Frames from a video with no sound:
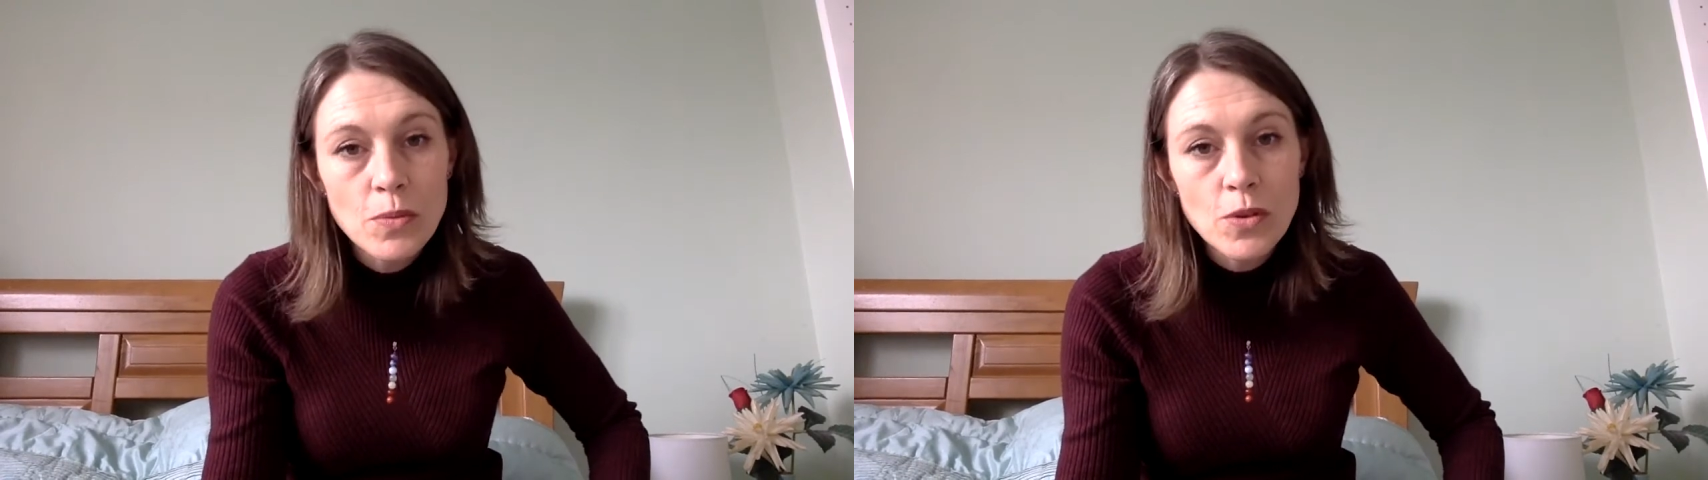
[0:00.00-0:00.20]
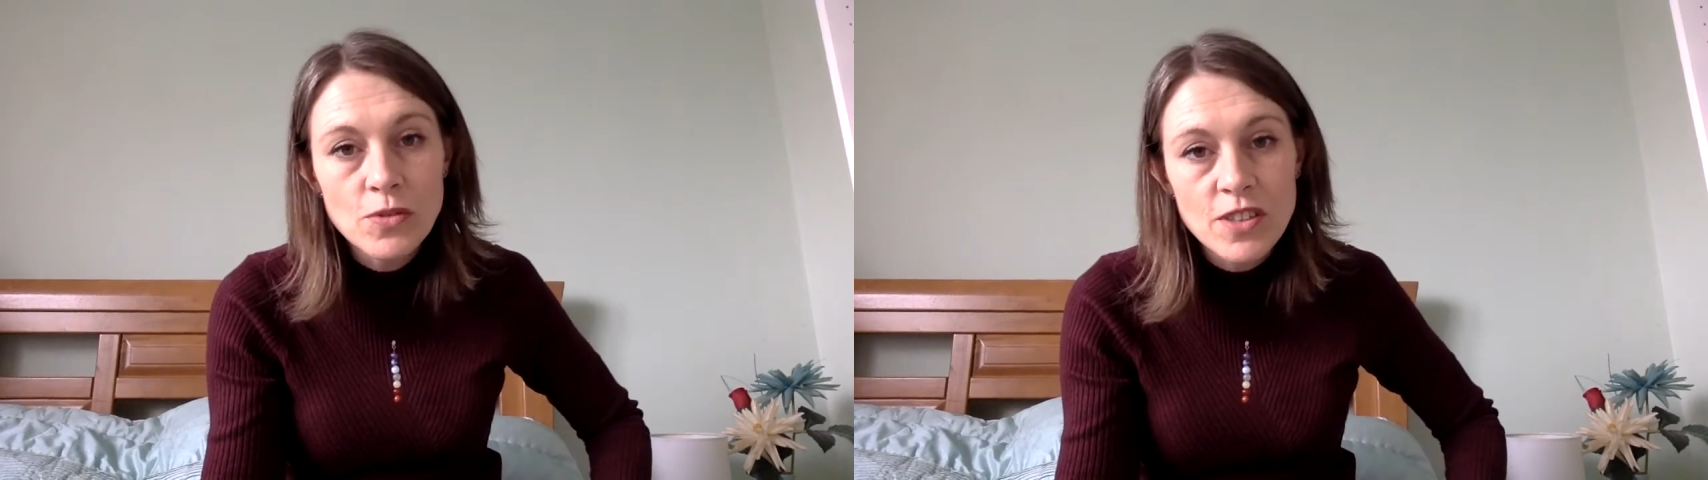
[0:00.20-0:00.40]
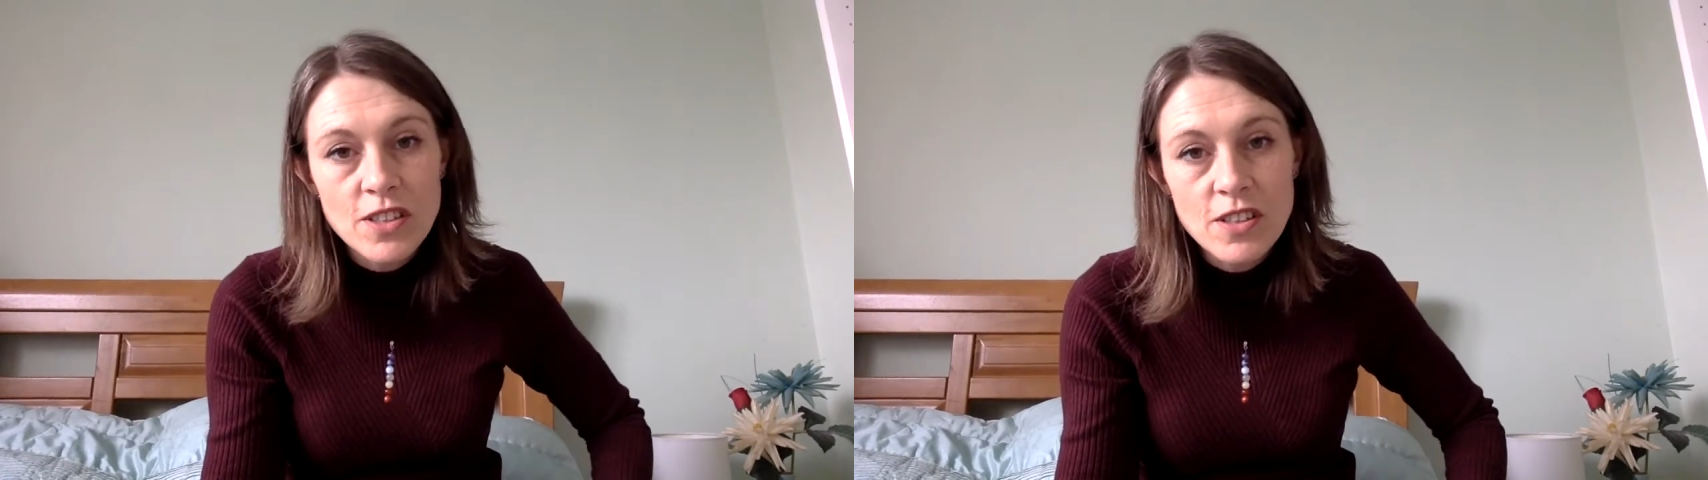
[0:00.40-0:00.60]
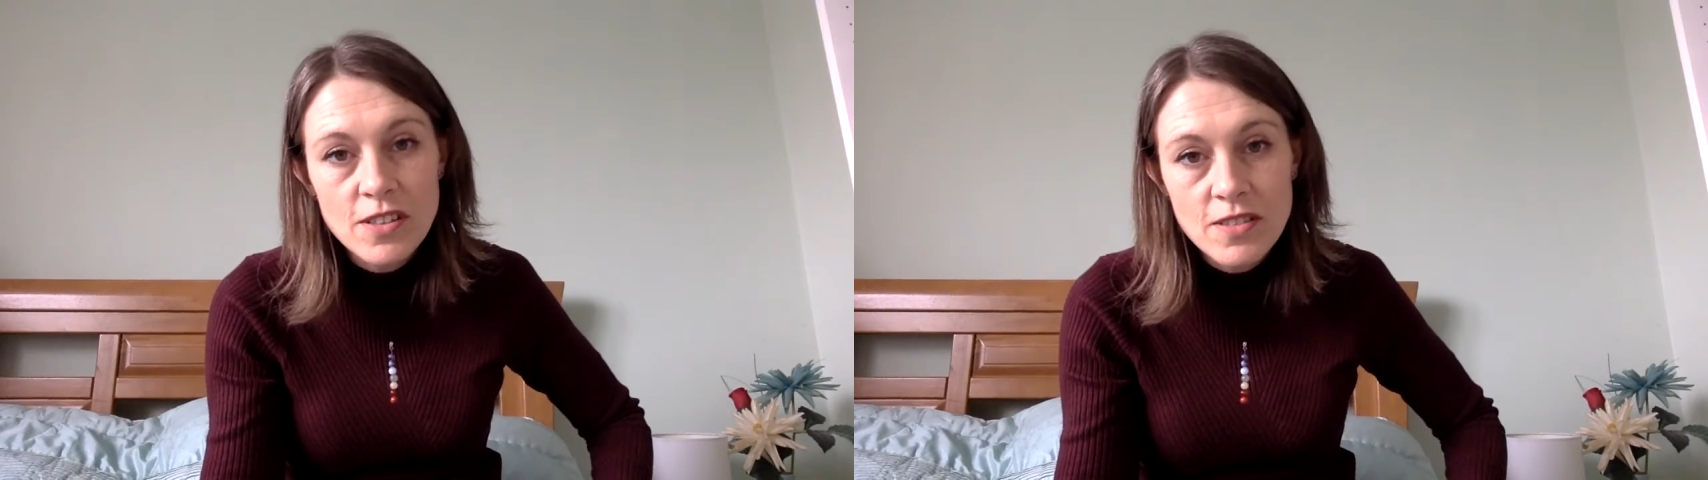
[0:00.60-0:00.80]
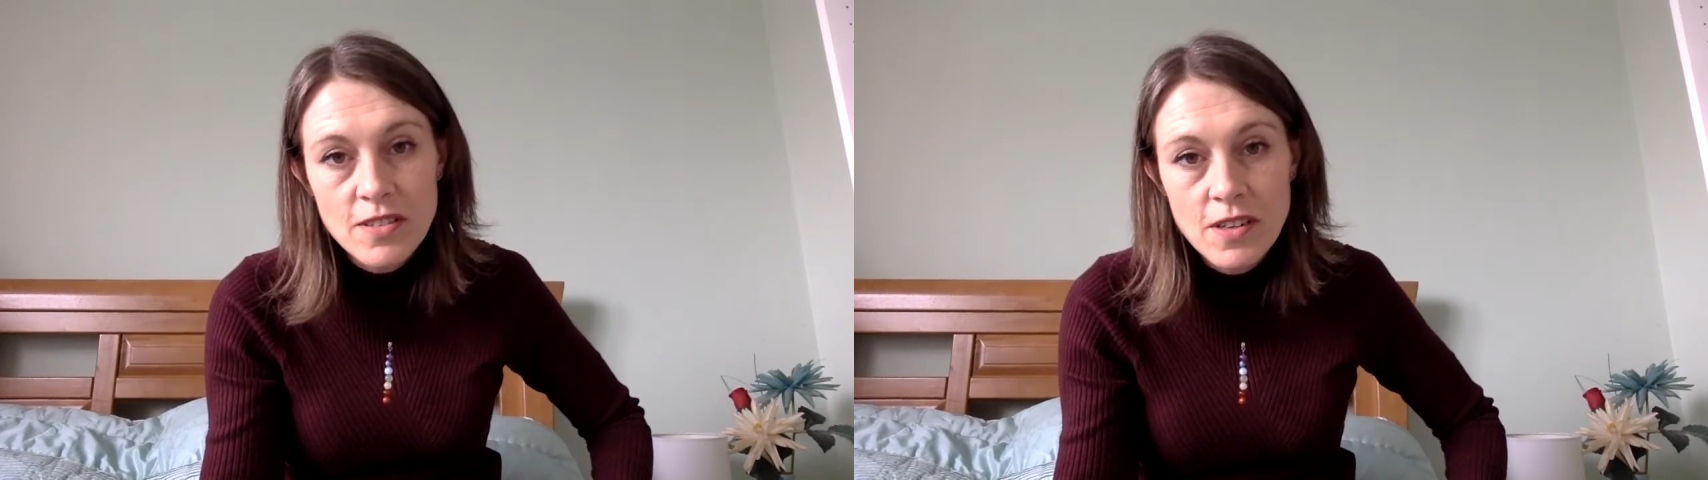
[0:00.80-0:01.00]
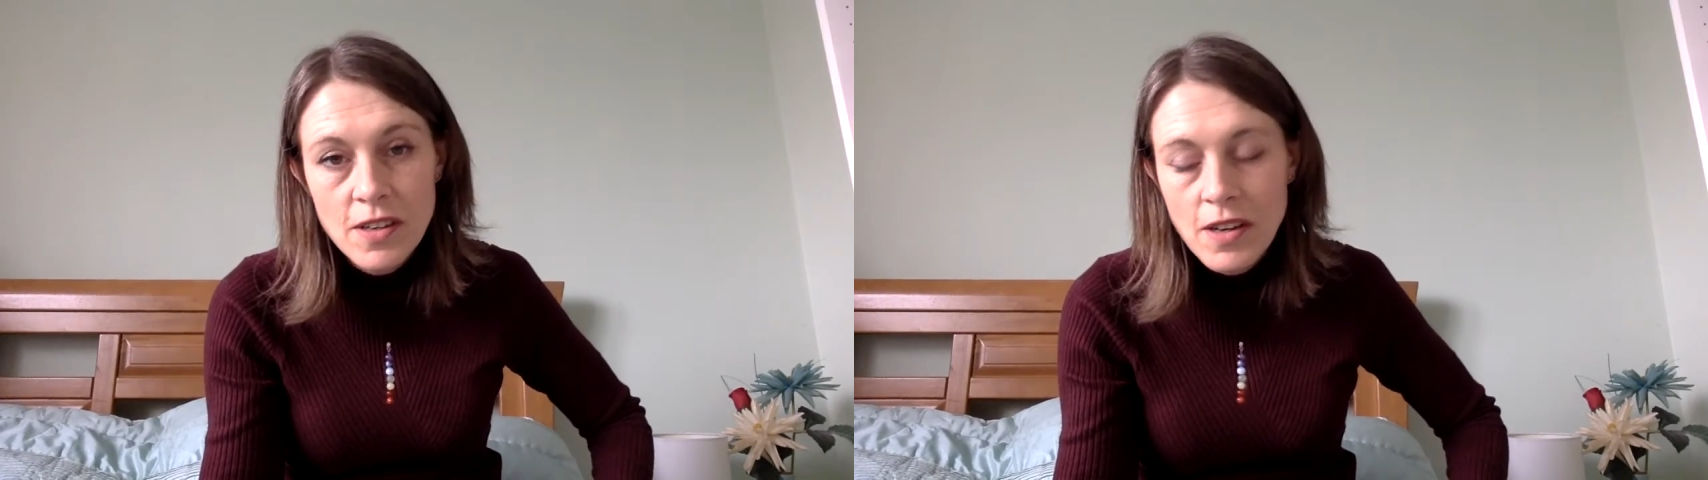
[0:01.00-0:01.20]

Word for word: woundedness.